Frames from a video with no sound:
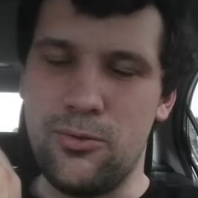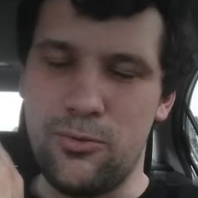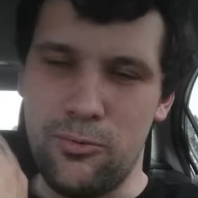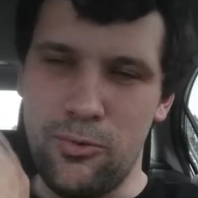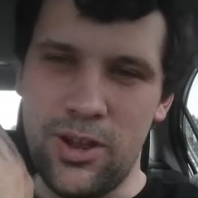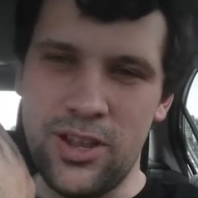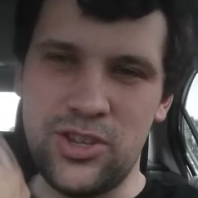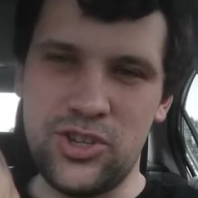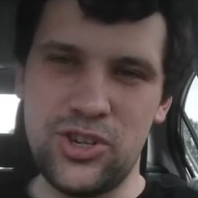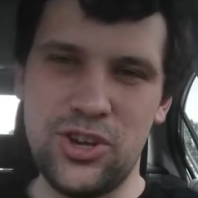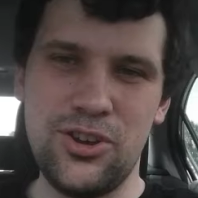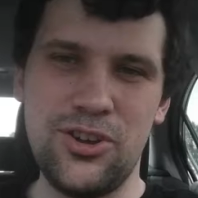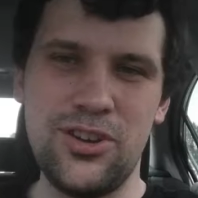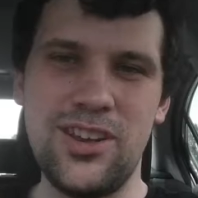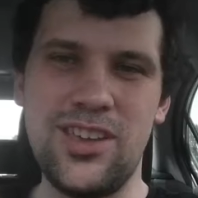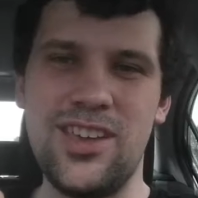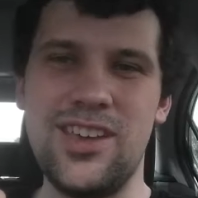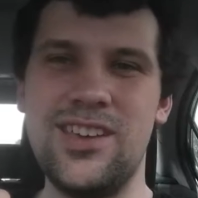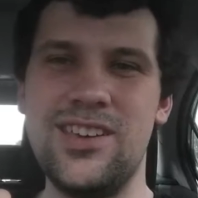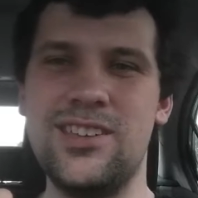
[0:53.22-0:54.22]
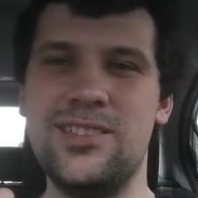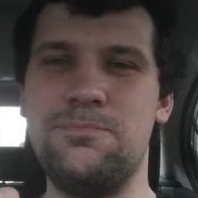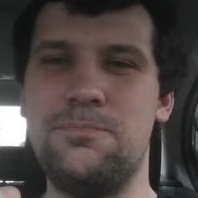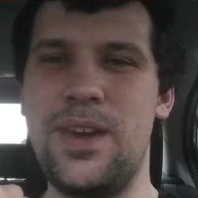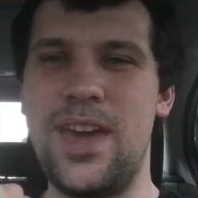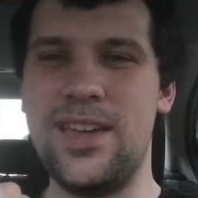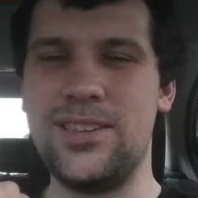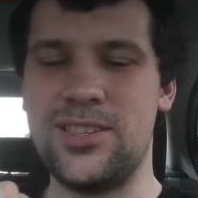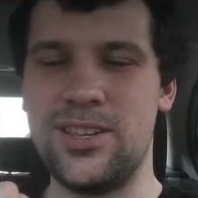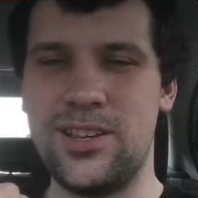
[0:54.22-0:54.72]
Richard is
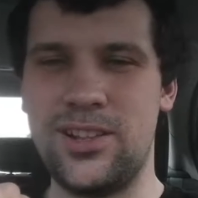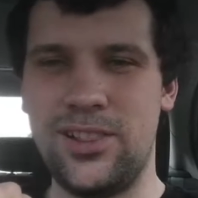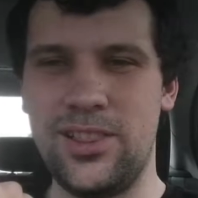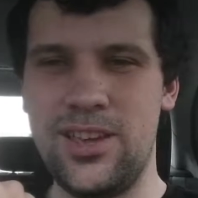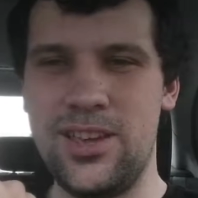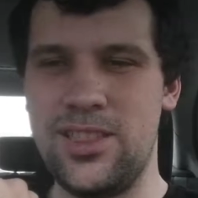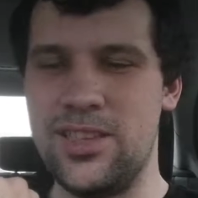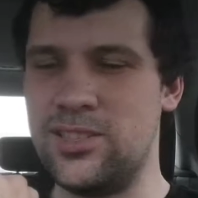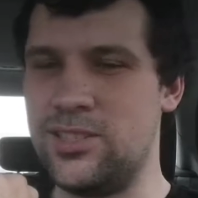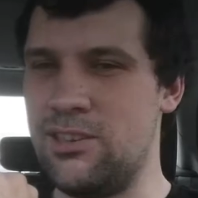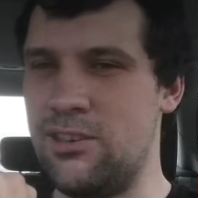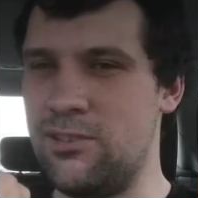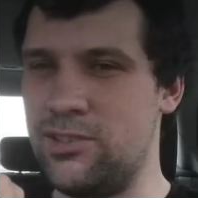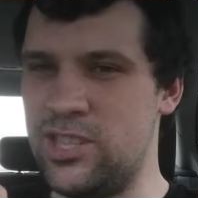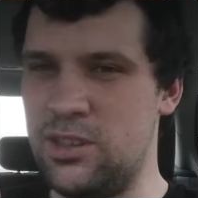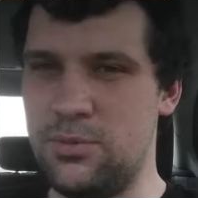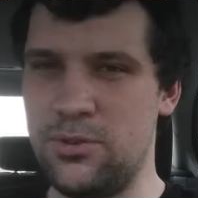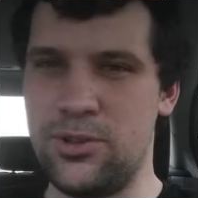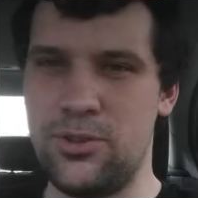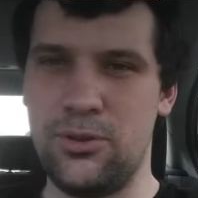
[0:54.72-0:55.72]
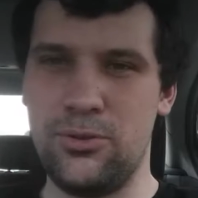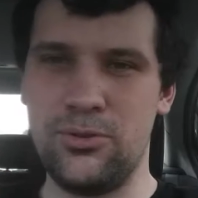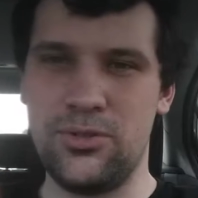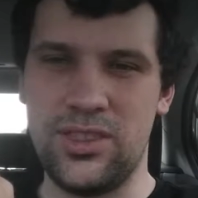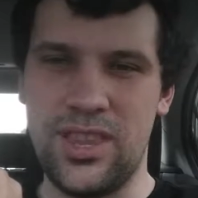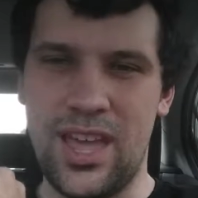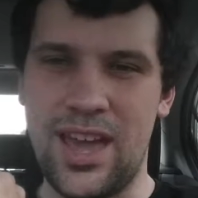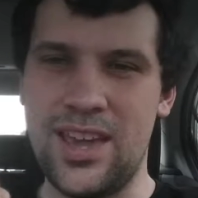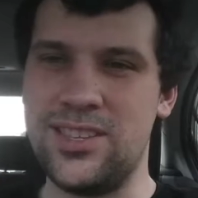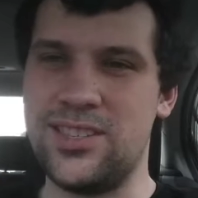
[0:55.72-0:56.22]
basically the stereotypical
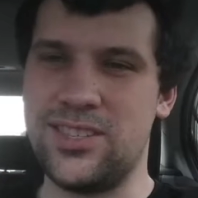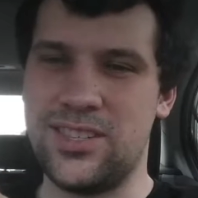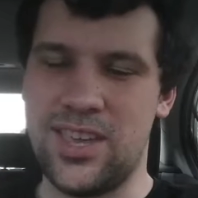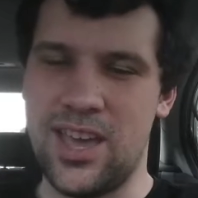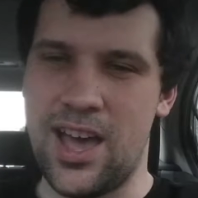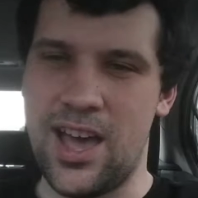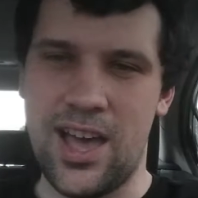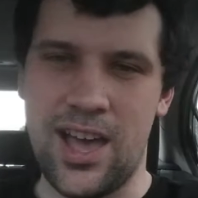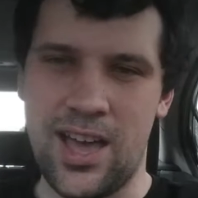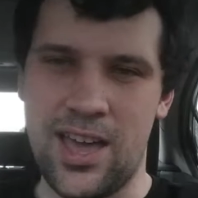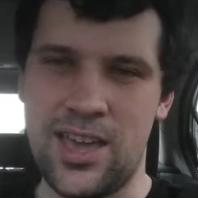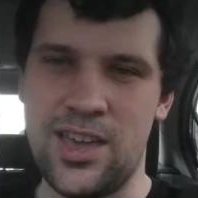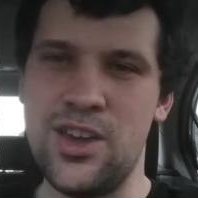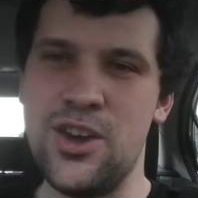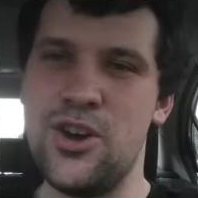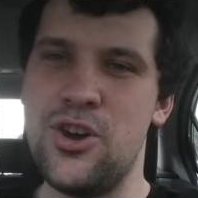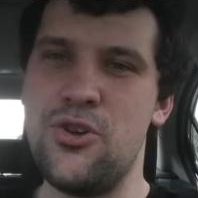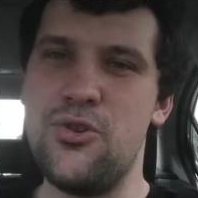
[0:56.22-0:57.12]
nice guy